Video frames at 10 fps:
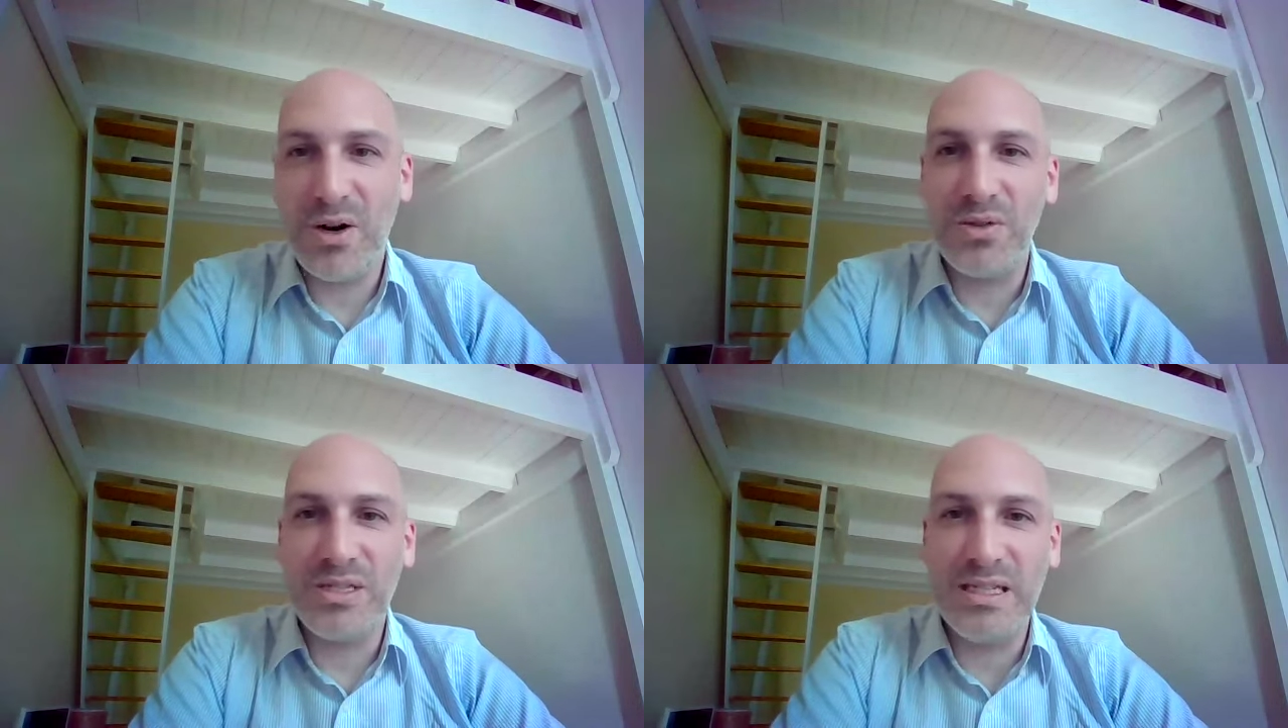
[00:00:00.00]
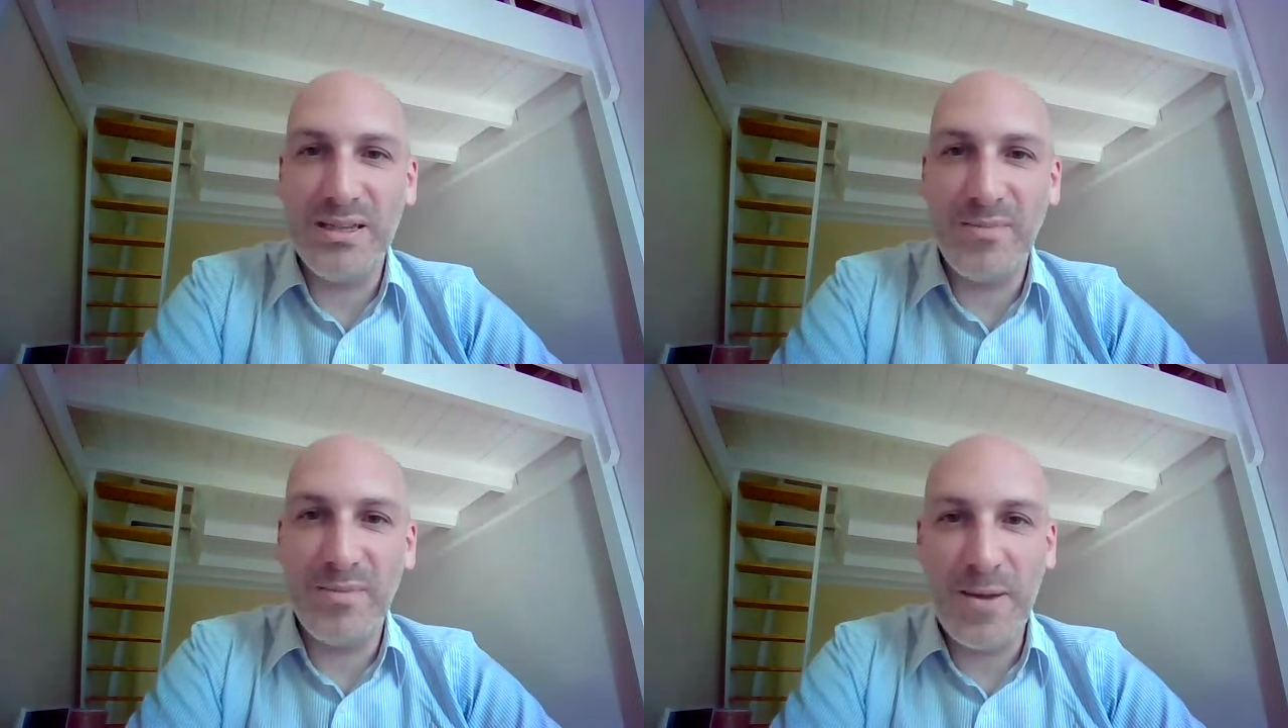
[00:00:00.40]
on
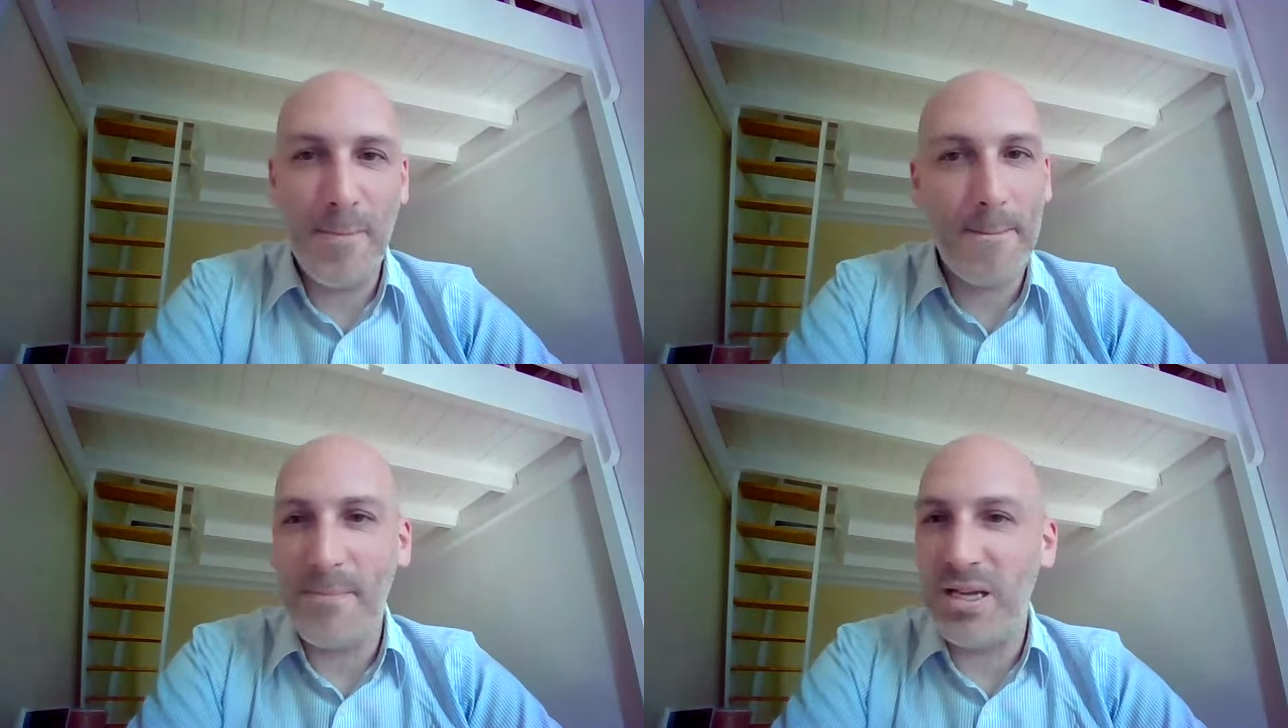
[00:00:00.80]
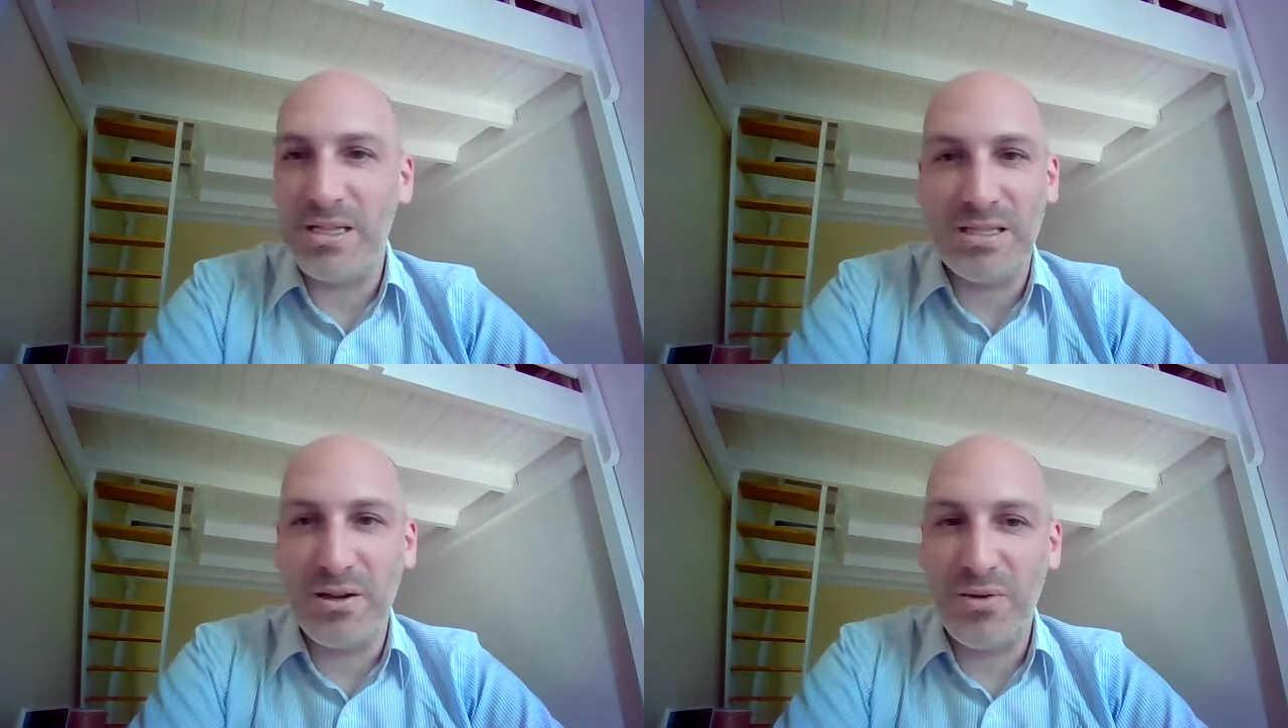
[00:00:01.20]
CDP.
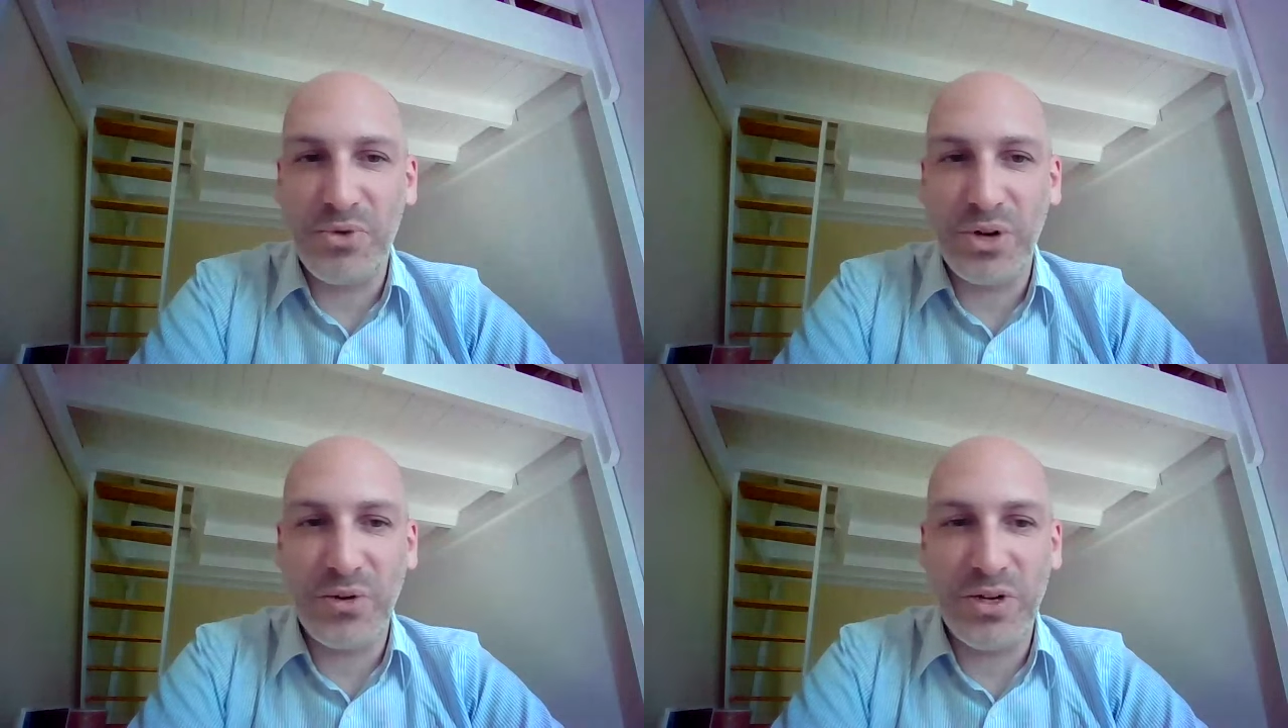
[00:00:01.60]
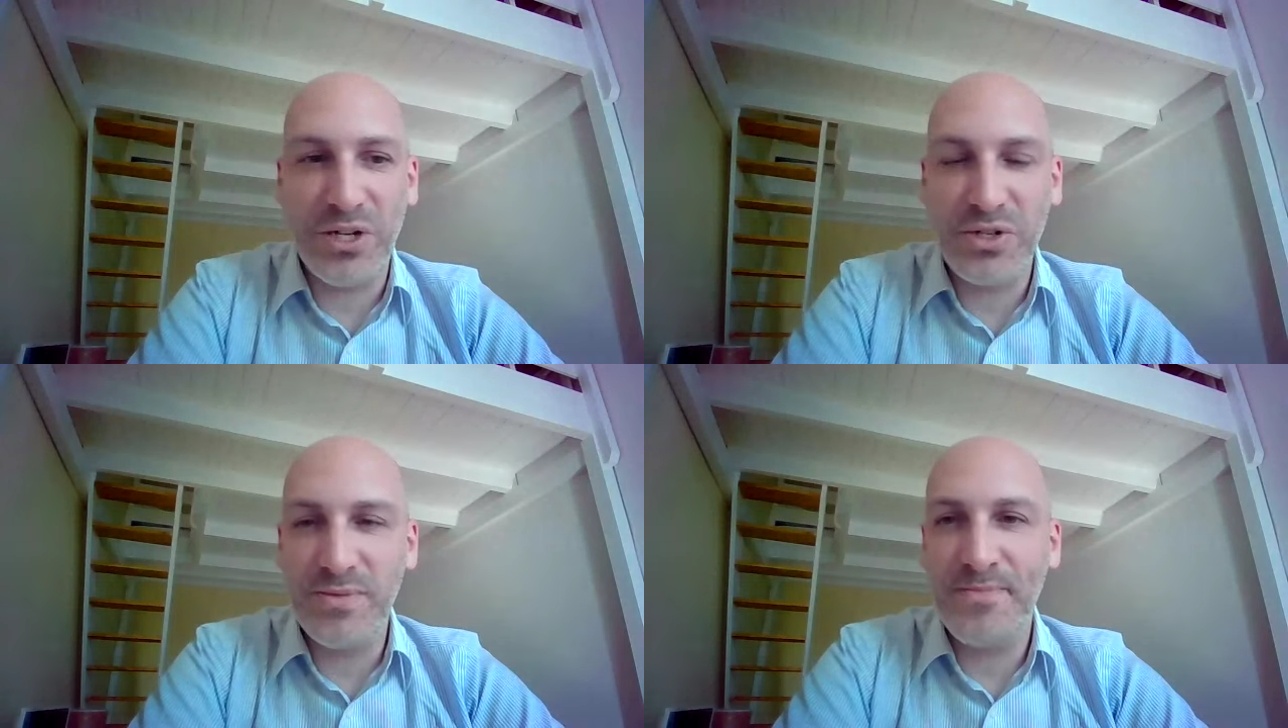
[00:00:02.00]
It's not a
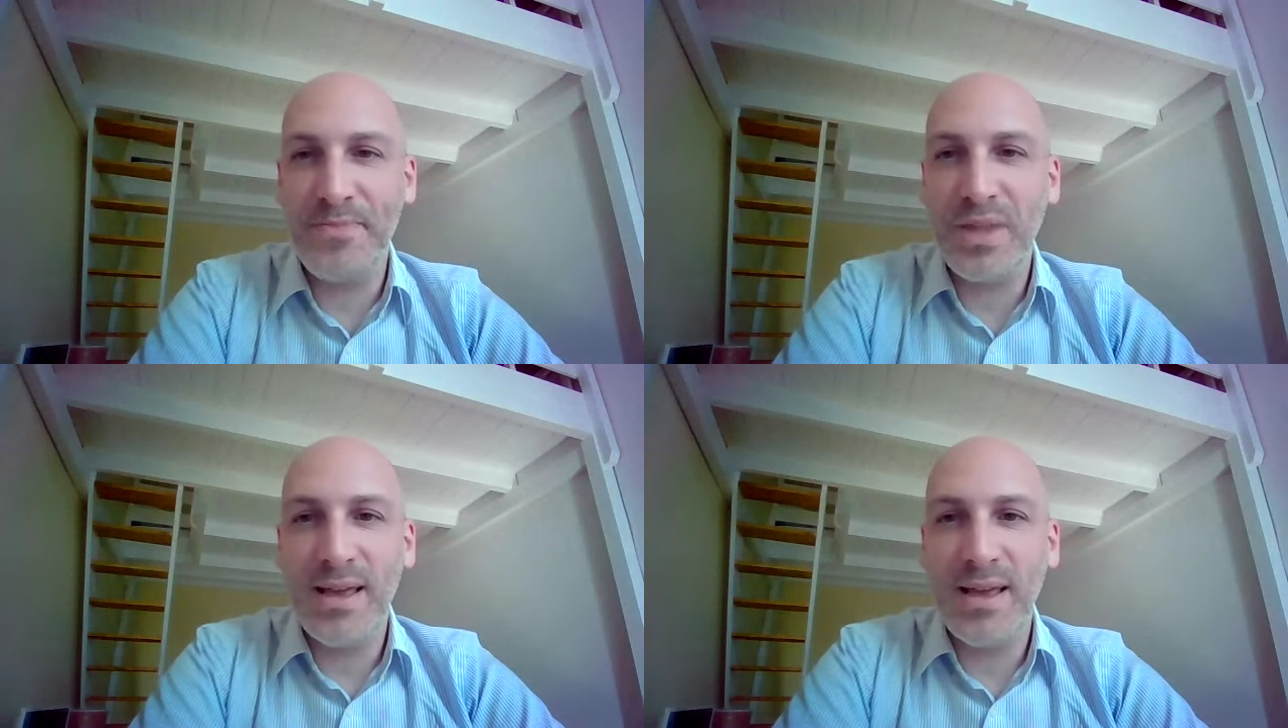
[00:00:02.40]
precondition.